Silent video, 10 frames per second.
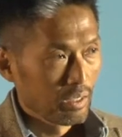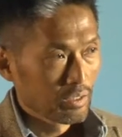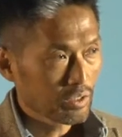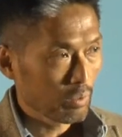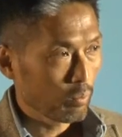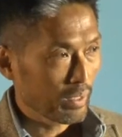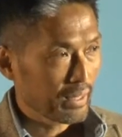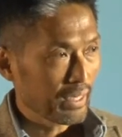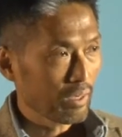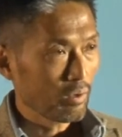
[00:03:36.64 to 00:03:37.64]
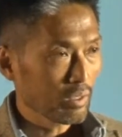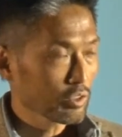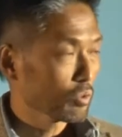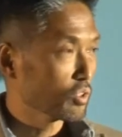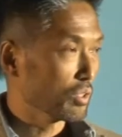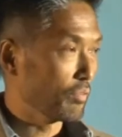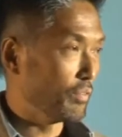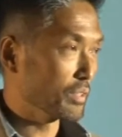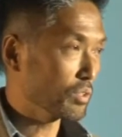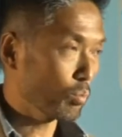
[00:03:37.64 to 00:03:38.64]
So what that also
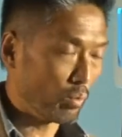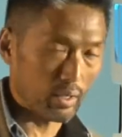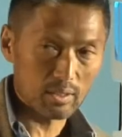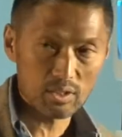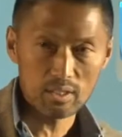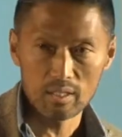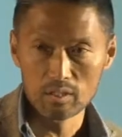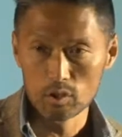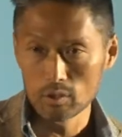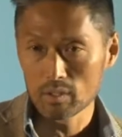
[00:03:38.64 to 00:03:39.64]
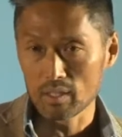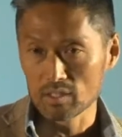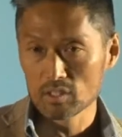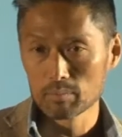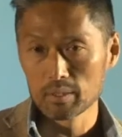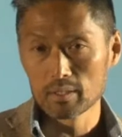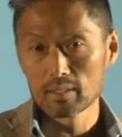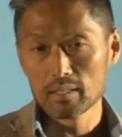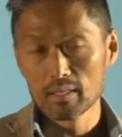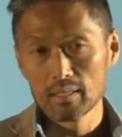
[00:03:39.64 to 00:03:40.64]
surfaced was a new
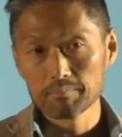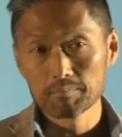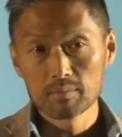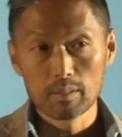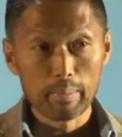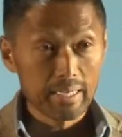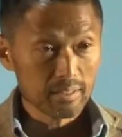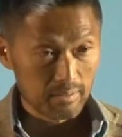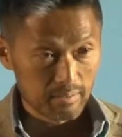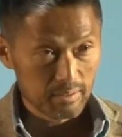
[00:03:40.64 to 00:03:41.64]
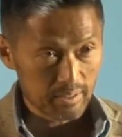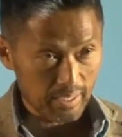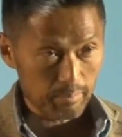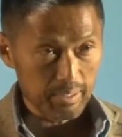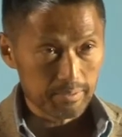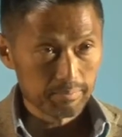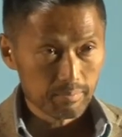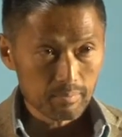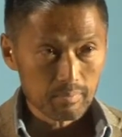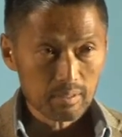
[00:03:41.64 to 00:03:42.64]
customer demand segment.
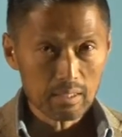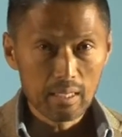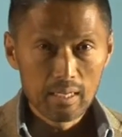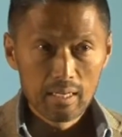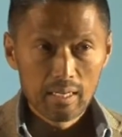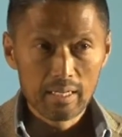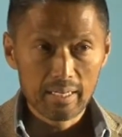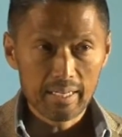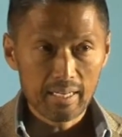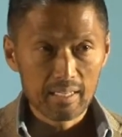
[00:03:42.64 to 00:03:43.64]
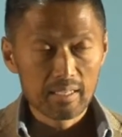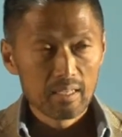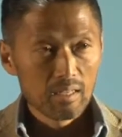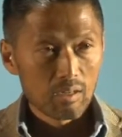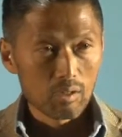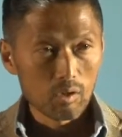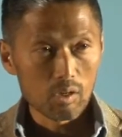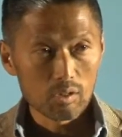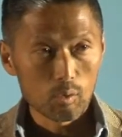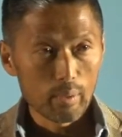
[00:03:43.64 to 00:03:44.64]
And again,
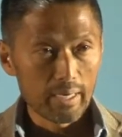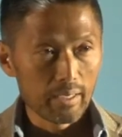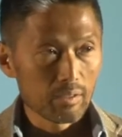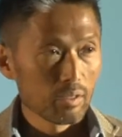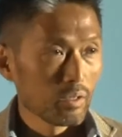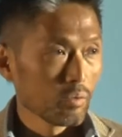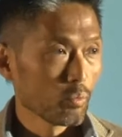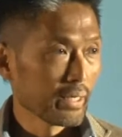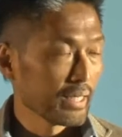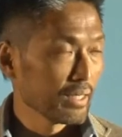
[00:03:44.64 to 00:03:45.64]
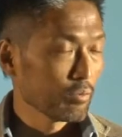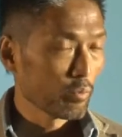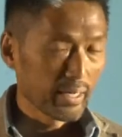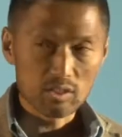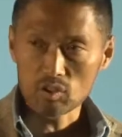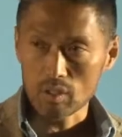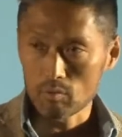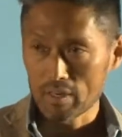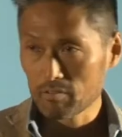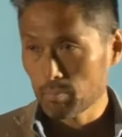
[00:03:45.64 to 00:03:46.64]
along the way, we raised our
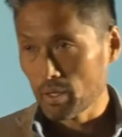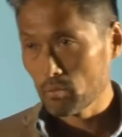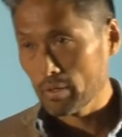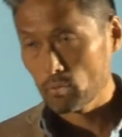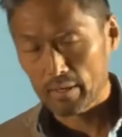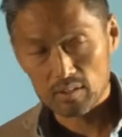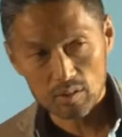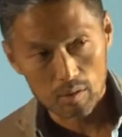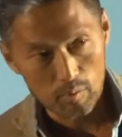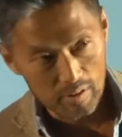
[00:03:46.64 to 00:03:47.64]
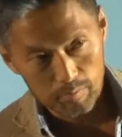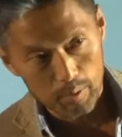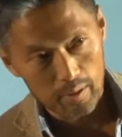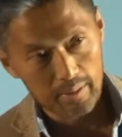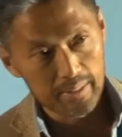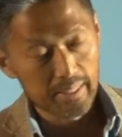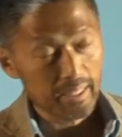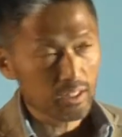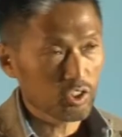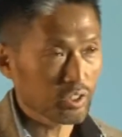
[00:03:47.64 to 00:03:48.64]
RevPAR, we raised our RevPAR
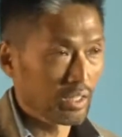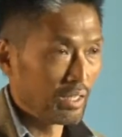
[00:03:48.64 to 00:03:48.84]
index,